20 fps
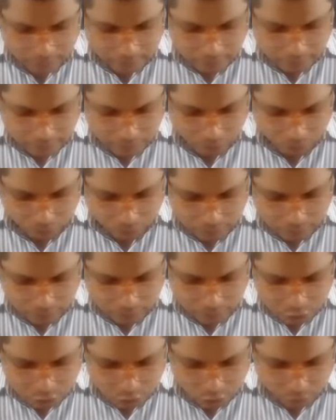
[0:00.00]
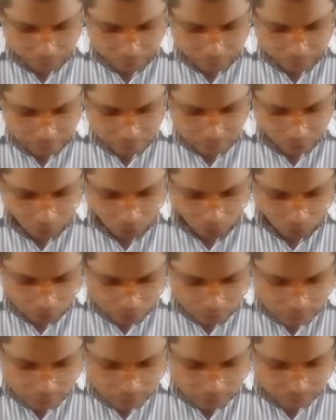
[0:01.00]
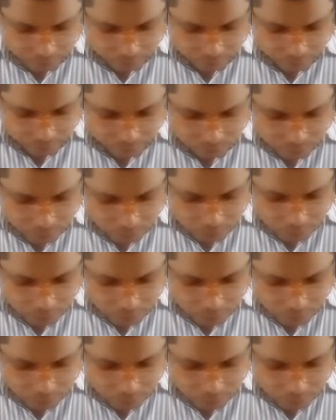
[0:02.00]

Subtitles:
he would disobey the order. He